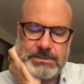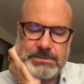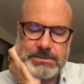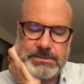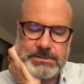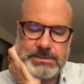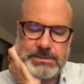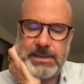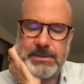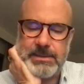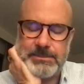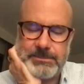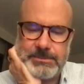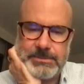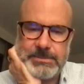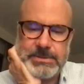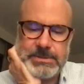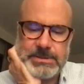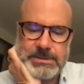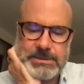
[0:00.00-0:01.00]
Yeah,
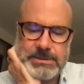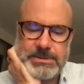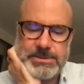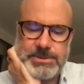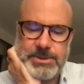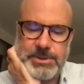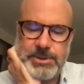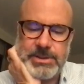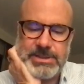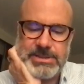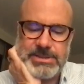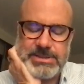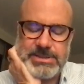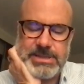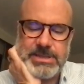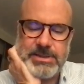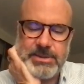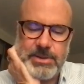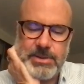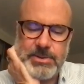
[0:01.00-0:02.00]
so you can
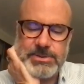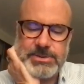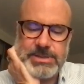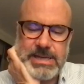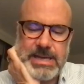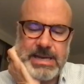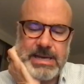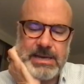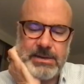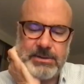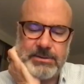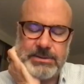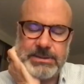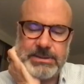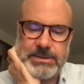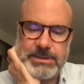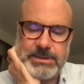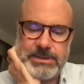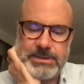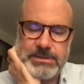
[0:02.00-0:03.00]
see those now.
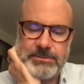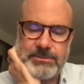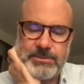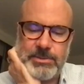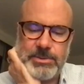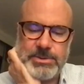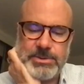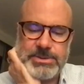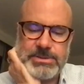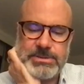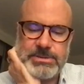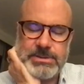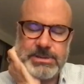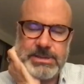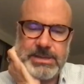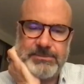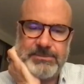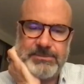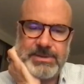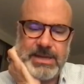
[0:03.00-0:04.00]
And of course,
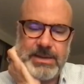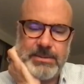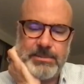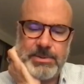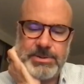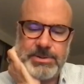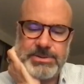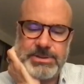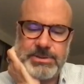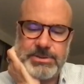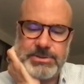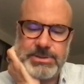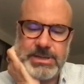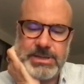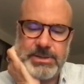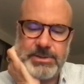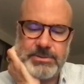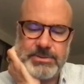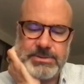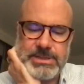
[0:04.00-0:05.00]
FDA emergency use
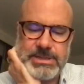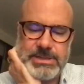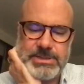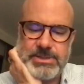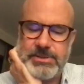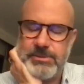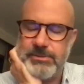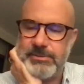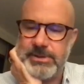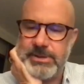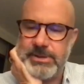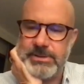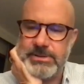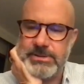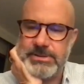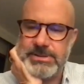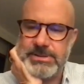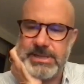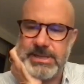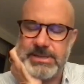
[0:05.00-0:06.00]
authorization over here in the
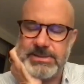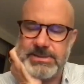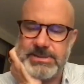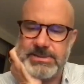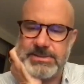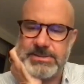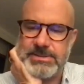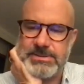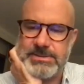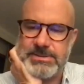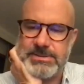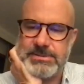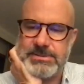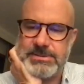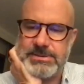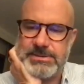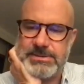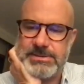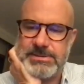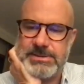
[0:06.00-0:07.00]
States
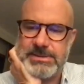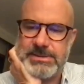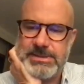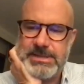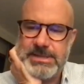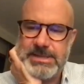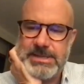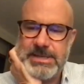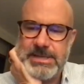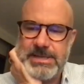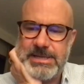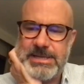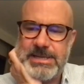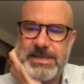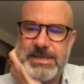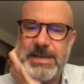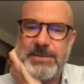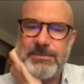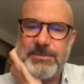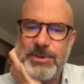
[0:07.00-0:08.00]
is
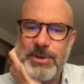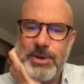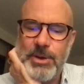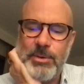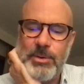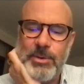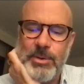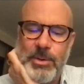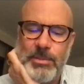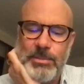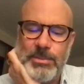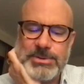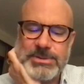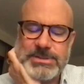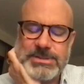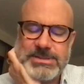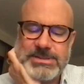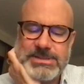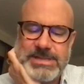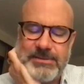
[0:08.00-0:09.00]
even though
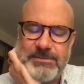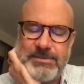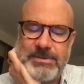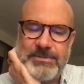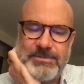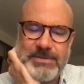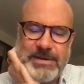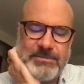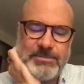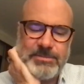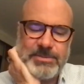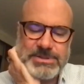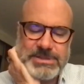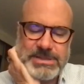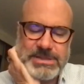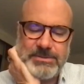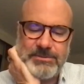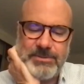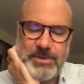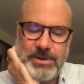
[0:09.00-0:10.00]
almost
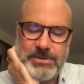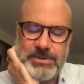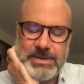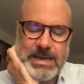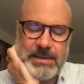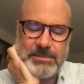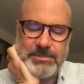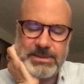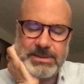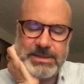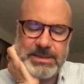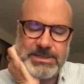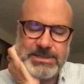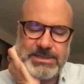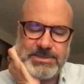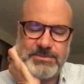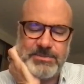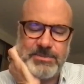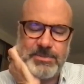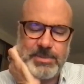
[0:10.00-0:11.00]
75% of all the
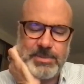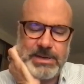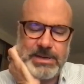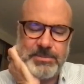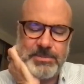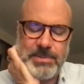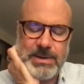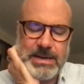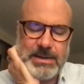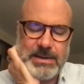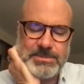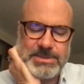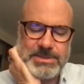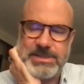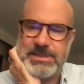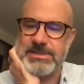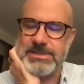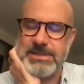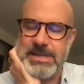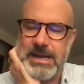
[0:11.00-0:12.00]
applications for breath biopsy
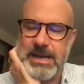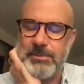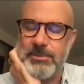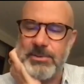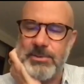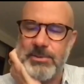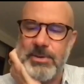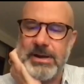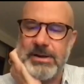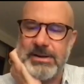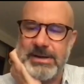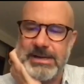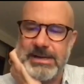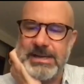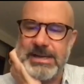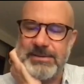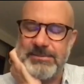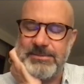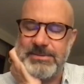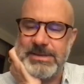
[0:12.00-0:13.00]
does not require any
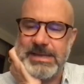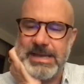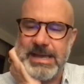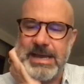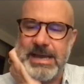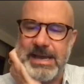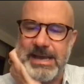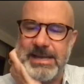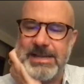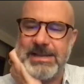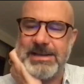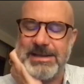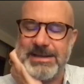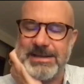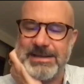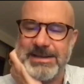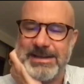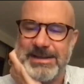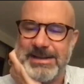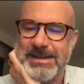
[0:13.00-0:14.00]

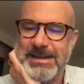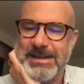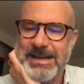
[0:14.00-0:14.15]
FDA,